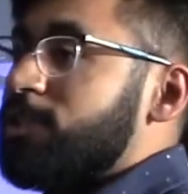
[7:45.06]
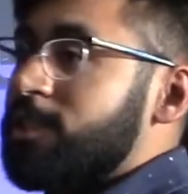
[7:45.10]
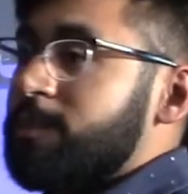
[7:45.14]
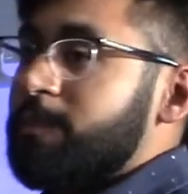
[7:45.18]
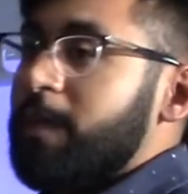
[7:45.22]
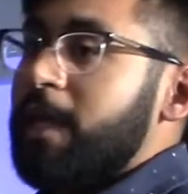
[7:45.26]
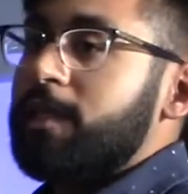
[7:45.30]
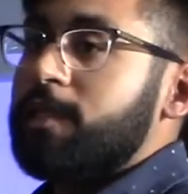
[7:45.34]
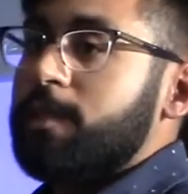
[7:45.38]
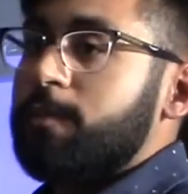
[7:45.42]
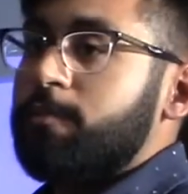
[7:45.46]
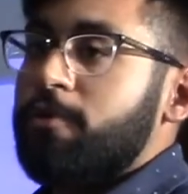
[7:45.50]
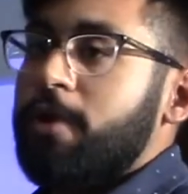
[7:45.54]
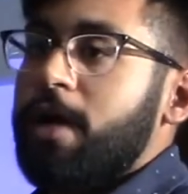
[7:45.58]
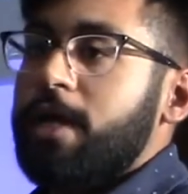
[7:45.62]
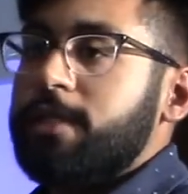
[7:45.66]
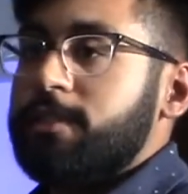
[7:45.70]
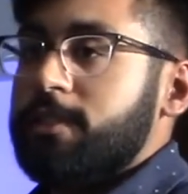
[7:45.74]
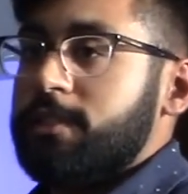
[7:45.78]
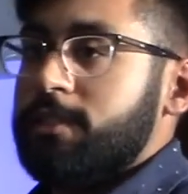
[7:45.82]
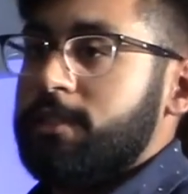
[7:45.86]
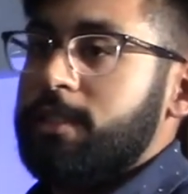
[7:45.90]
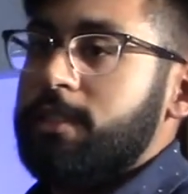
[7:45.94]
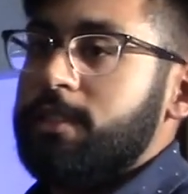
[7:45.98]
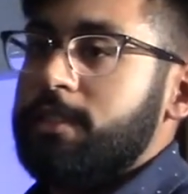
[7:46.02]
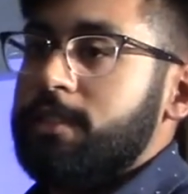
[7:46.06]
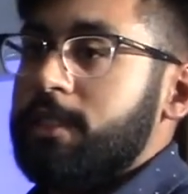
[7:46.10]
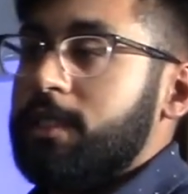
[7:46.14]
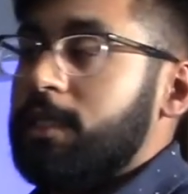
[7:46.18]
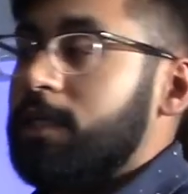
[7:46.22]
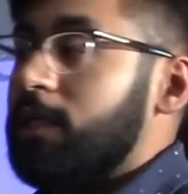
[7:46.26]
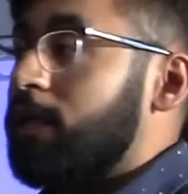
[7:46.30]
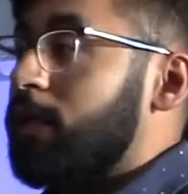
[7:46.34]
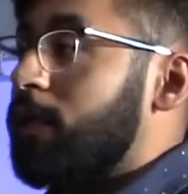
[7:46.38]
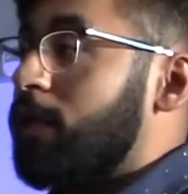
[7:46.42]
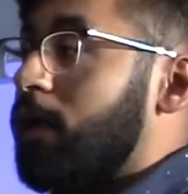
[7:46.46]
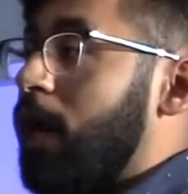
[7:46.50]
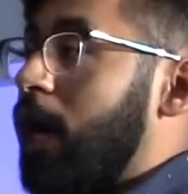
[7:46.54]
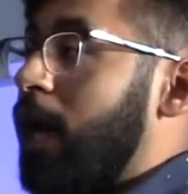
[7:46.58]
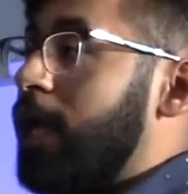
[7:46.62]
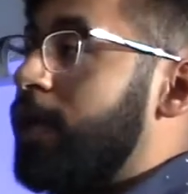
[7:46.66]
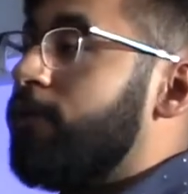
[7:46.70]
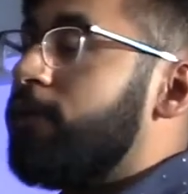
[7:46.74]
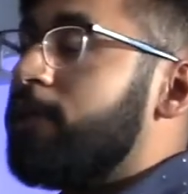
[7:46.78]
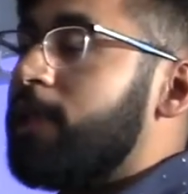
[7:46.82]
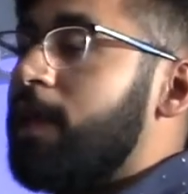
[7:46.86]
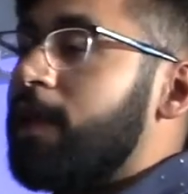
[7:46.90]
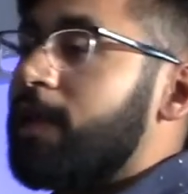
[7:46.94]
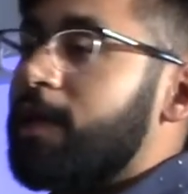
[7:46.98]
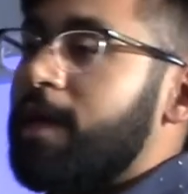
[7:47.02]
make the process easy. I know
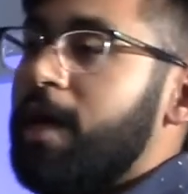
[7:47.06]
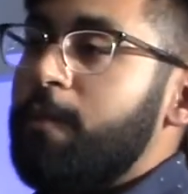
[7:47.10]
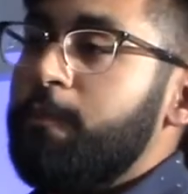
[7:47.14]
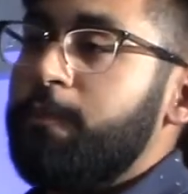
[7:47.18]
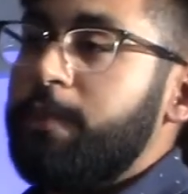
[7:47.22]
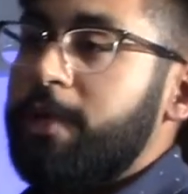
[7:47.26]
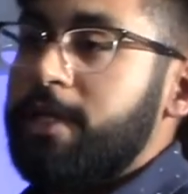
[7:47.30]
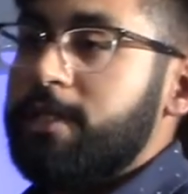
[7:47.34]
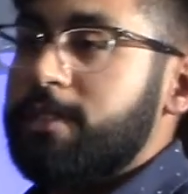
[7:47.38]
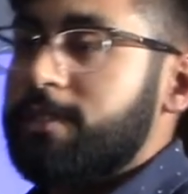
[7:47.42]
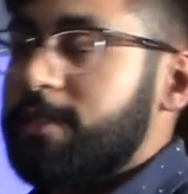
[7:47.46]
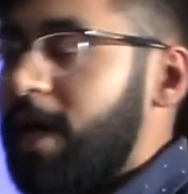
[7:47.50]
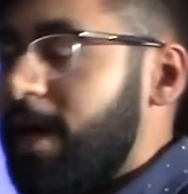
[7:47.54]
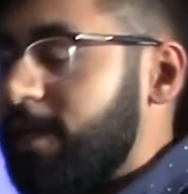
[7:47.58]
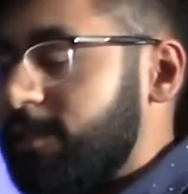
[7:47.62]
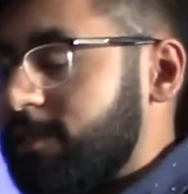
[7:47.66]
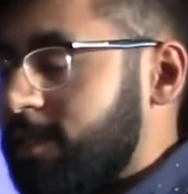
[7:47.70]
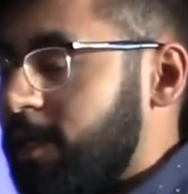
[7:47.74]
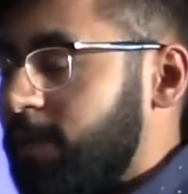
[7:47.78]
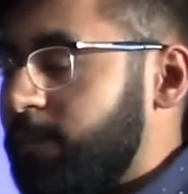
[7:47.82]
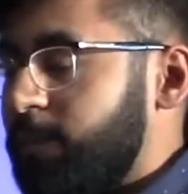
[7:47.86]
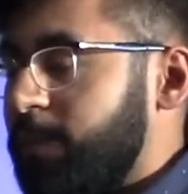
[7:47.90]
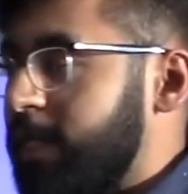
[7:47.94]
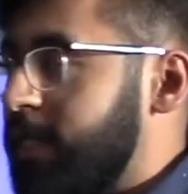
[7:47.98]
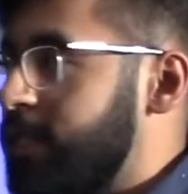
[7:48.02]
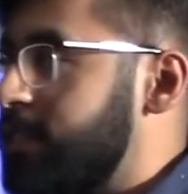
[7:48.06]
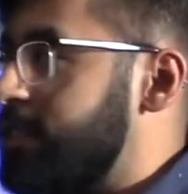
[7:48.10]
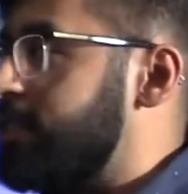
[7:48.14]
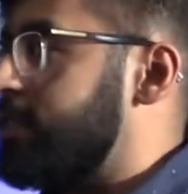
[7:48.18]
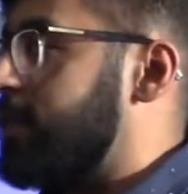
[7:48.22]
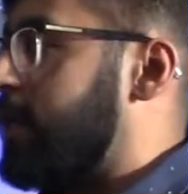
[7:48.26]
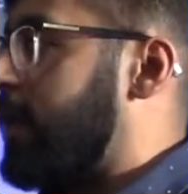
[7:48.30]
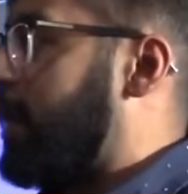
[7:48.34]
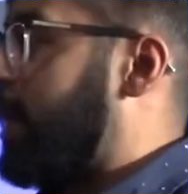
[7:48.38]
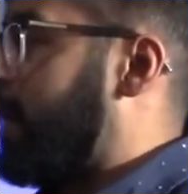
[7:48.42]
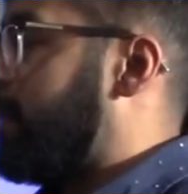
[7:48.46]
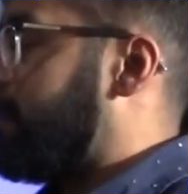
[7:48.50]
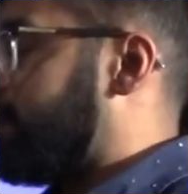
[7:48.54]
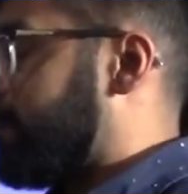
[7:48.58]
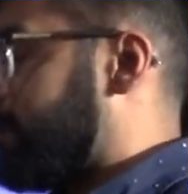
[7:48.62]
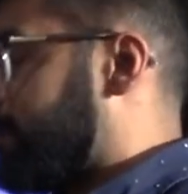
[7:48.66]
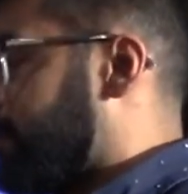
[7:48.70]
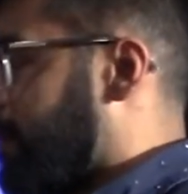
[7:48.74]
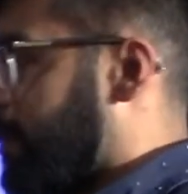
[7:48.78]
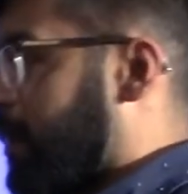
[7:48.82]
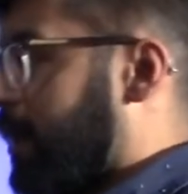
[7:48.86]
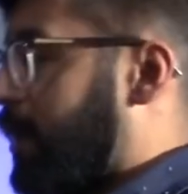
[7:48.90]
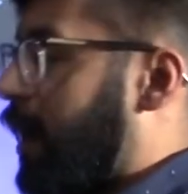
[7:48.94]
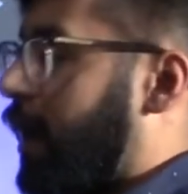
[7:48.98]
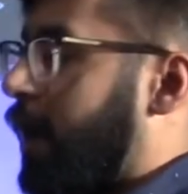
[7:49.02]
a lot of companies, SaaS companies, and
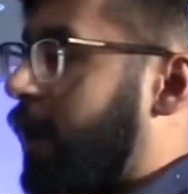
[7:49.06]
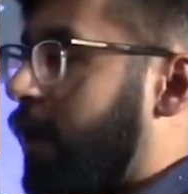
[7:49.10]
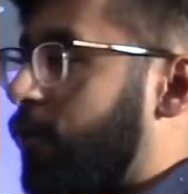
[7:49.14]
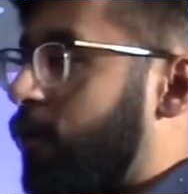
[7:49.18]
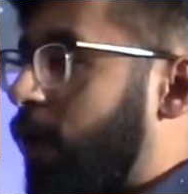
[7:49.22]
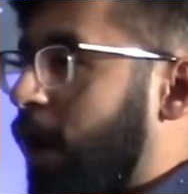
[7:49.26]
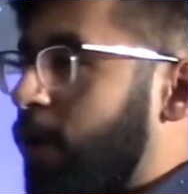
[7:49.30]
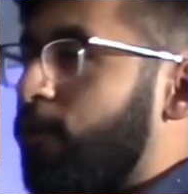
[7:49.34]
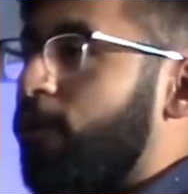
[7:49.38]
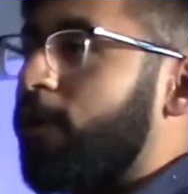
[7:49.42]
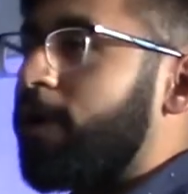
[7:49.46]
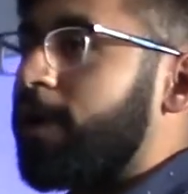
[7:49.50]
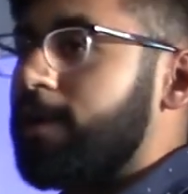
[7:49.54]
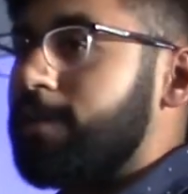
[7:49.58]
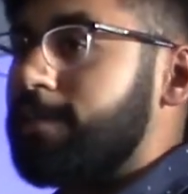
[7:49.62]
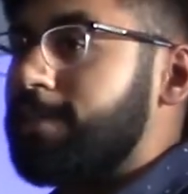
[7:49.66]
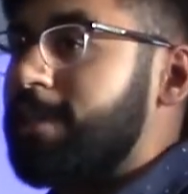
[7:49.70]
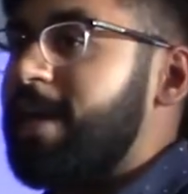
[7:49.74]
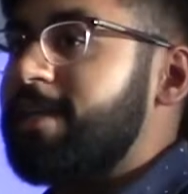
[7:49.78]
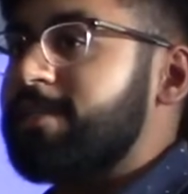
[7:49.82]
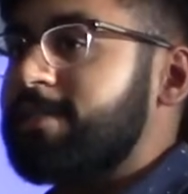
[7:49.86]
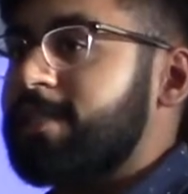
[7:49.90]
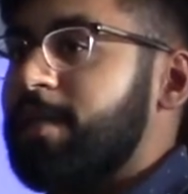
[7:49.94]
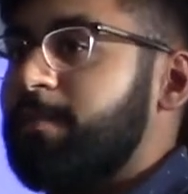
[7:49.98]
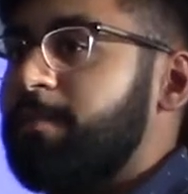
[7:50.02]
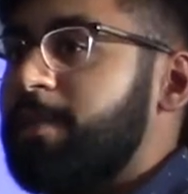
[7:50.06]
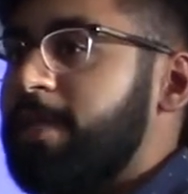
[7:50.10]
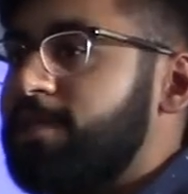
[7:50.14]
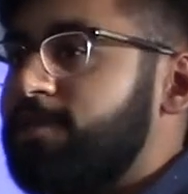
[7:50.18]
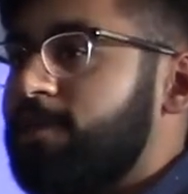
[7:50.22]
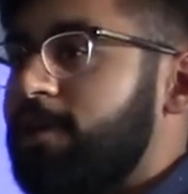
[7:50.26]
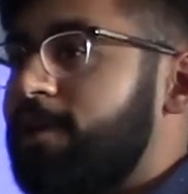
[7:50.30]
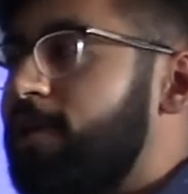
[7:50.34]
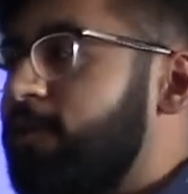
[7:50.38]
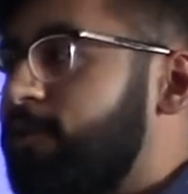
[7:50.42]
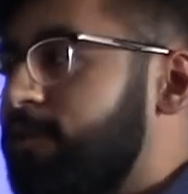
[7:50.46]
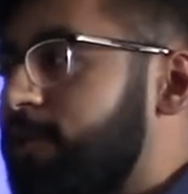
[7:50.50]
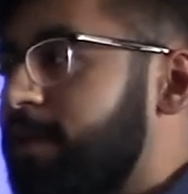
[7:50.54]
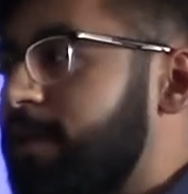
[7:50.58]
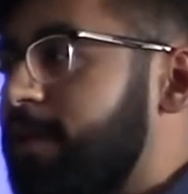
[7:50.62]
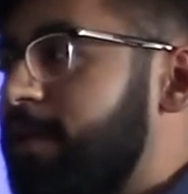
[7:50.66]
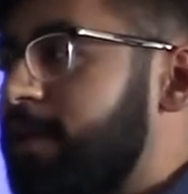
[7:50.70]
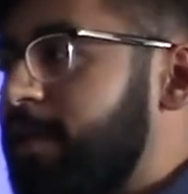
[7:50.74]
I work at a SaaS company, so I know the